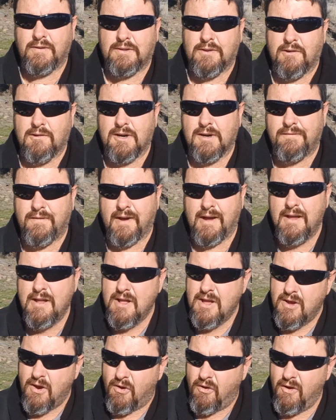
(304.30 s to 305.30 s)
photographer,
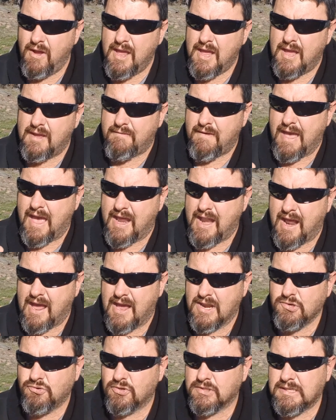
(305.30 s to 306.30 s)
I have had
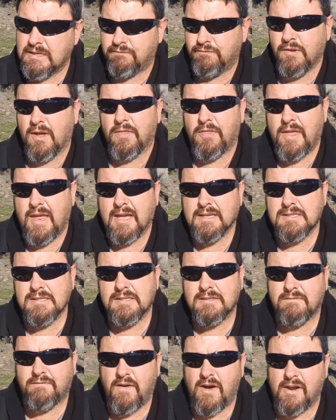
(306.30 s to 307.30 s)
hundreds, if not
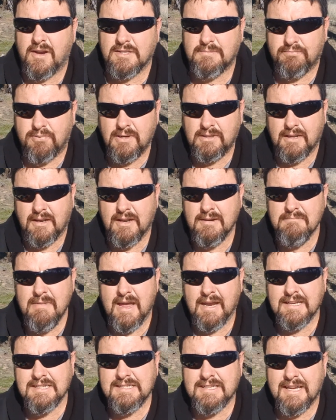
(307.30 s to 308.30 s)
thousands of photos printed in
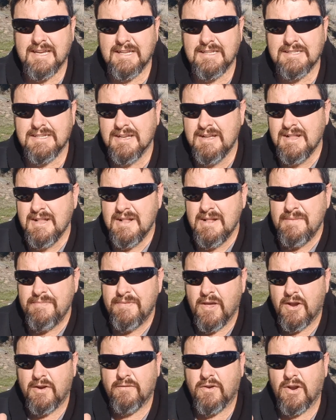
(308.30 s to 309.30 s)
magazines,
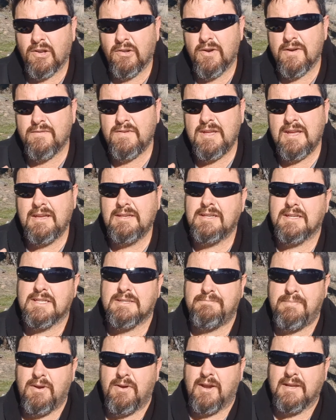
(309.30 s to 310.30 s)
and I've got a lot of years
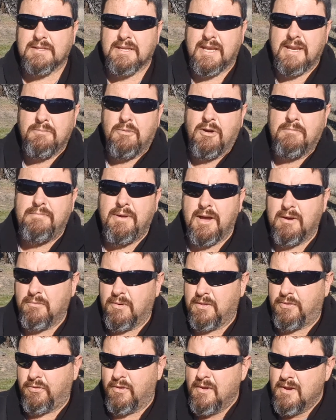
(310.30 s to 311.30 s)
experience under my belt
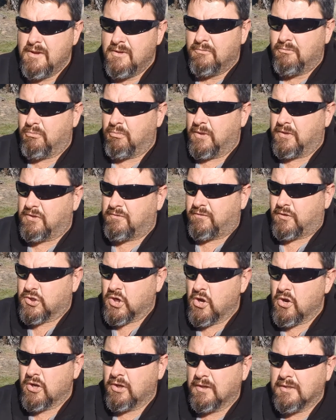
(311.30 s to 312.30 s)
with
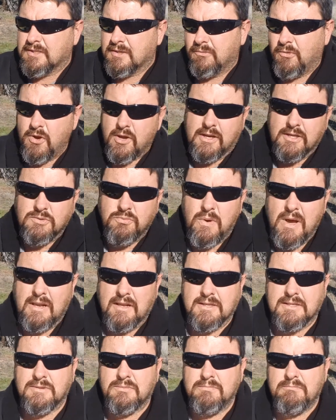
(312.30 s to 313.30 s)
journalism work as well
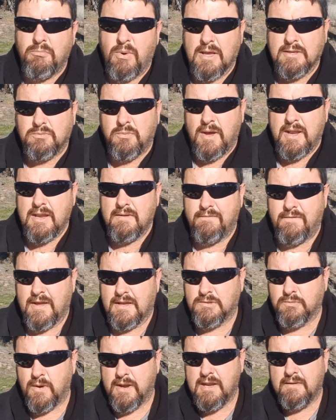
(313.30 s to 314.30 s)
as wedding
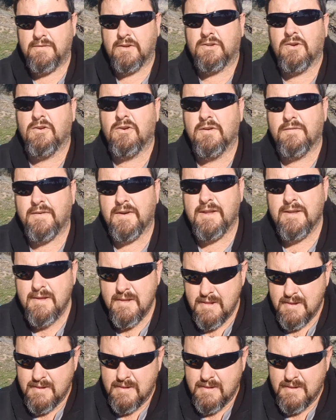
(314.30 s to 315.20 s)
photography.